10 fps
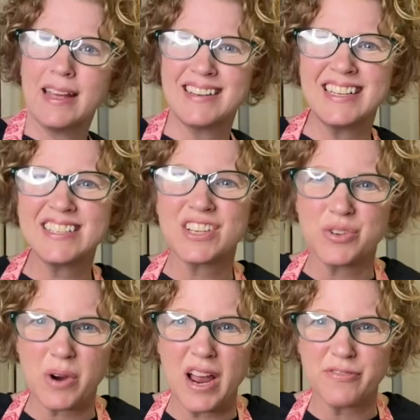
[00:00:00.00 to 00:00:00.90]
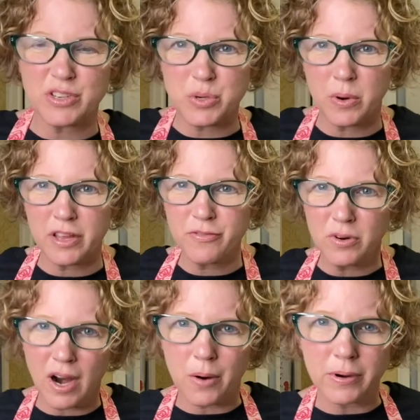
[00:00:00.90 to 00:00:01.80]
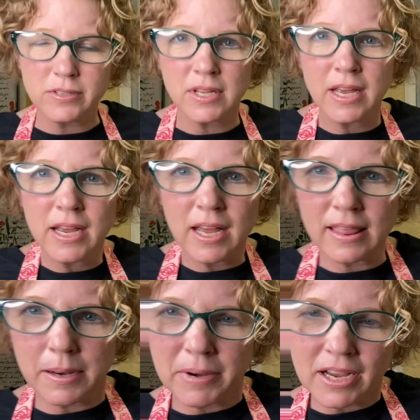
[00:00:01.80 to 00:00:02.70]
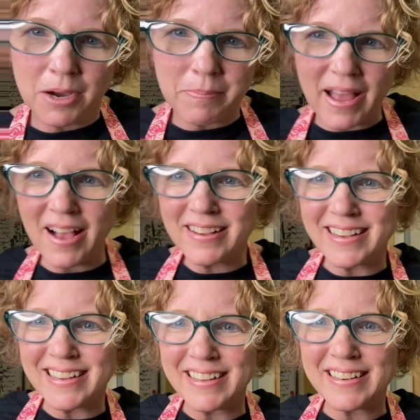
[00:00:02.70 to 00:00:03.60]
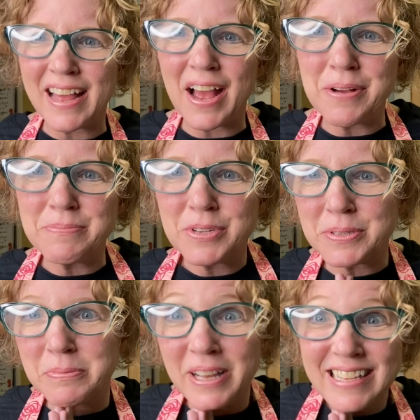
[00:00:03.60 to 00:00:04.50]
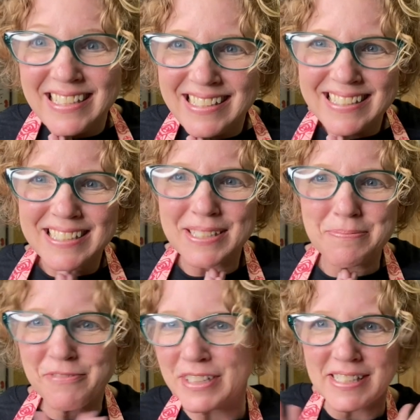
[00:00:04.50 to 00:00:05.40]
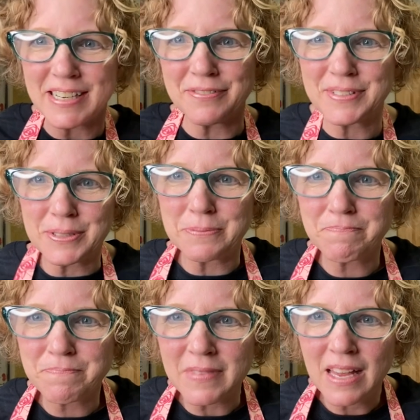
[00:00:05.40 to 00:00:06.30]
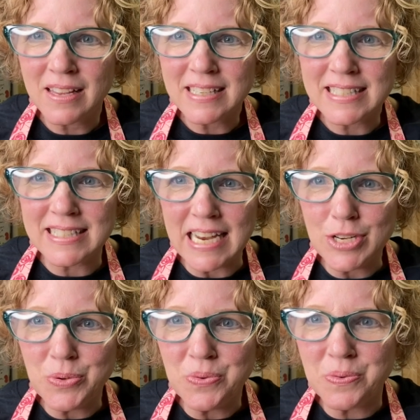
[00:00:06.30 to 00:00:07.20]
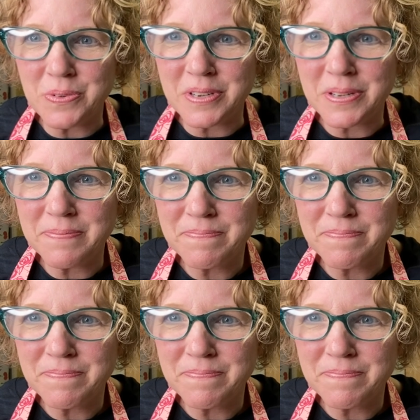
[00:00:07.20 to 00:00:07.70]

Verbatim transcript: It needs to dry for 24 hours, and then I'm gonna come back and um, do some glazes and some fun stuff, so stay tuned.